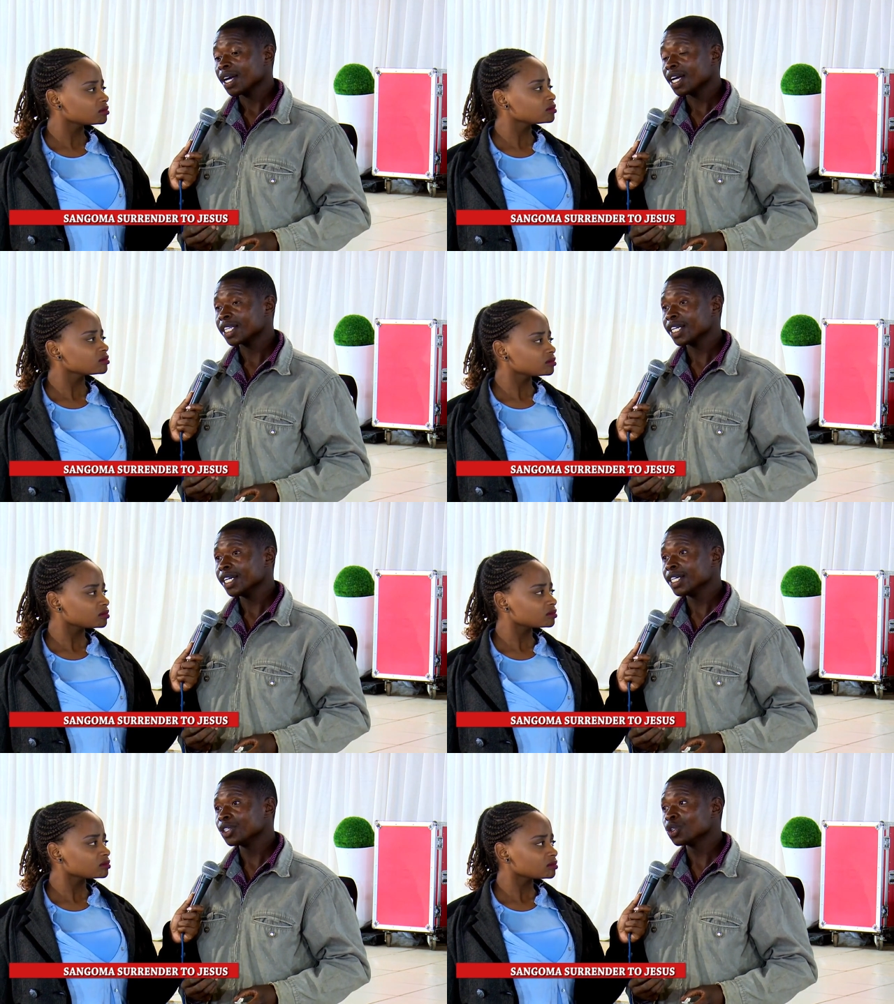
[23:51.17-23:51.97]
Speaker 1: Mm. And
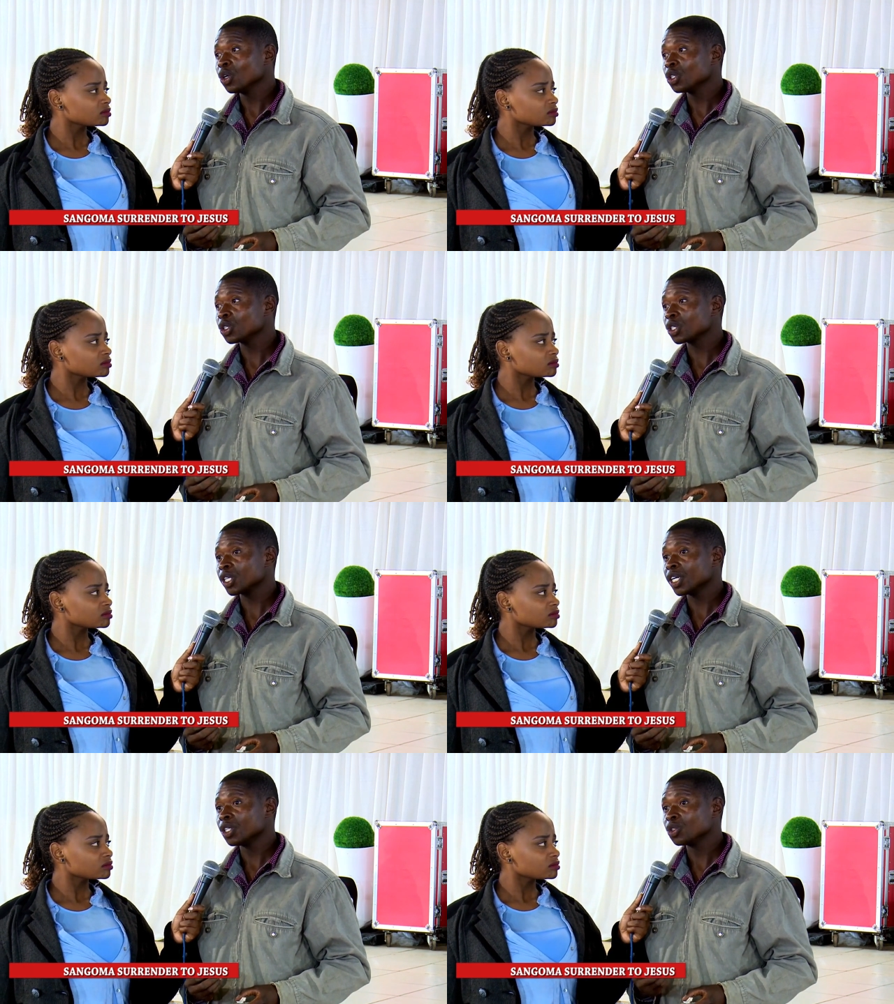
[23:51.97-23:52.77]
then those
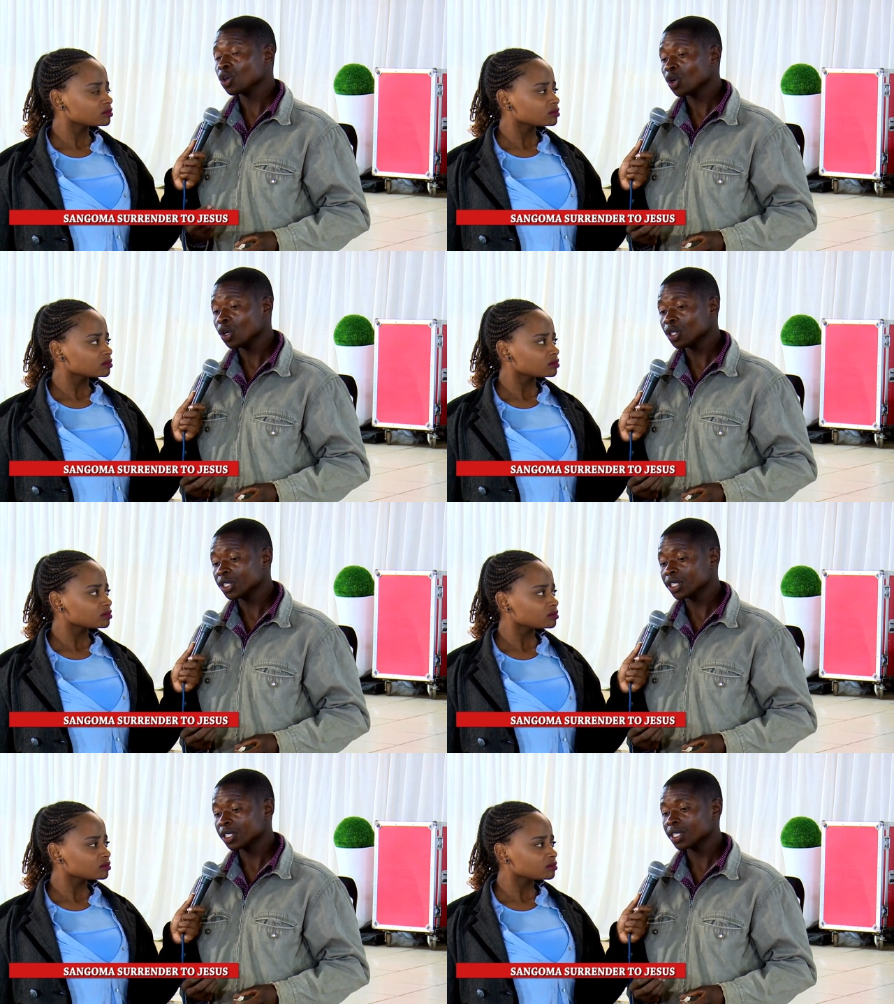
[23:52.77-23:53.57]
uh,
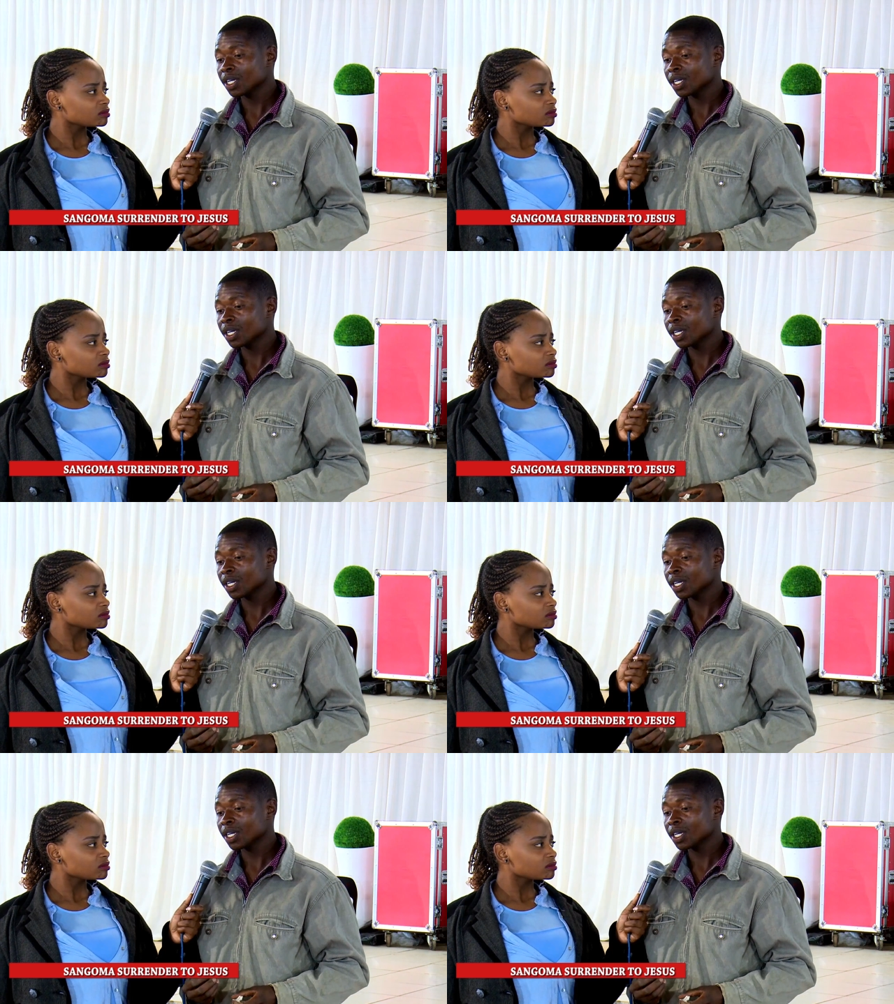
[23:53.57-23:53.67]
tokolosh,